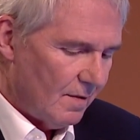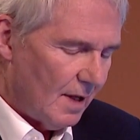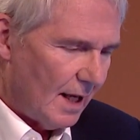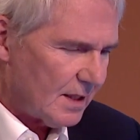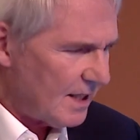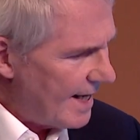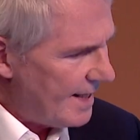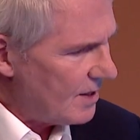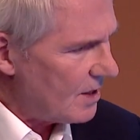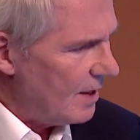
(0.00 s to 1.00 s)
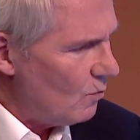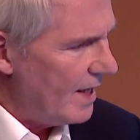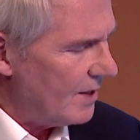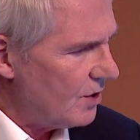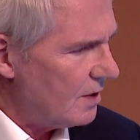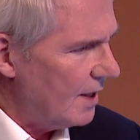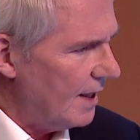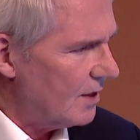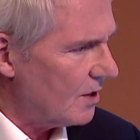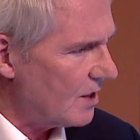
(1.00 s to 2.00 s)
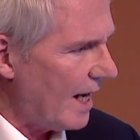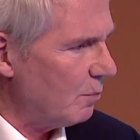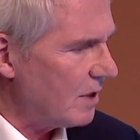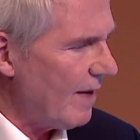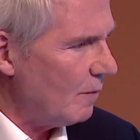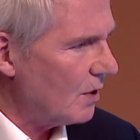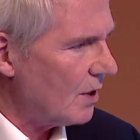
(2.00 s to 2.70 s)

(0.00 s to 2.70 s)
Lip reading: a sense in which the Sustainable Development